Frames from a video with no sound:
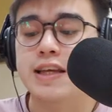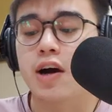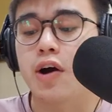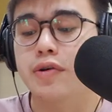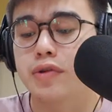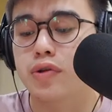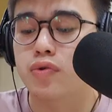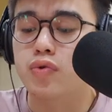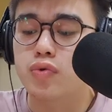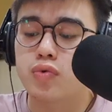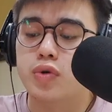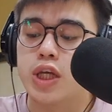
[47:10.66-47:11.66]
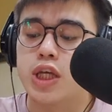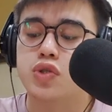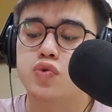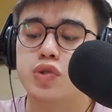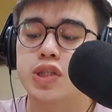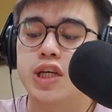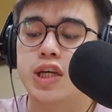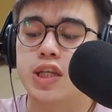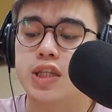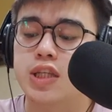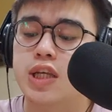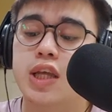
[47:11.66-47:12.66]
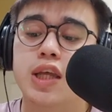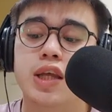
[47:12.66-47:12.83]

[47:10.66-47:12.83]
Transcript: all you need to do is to take the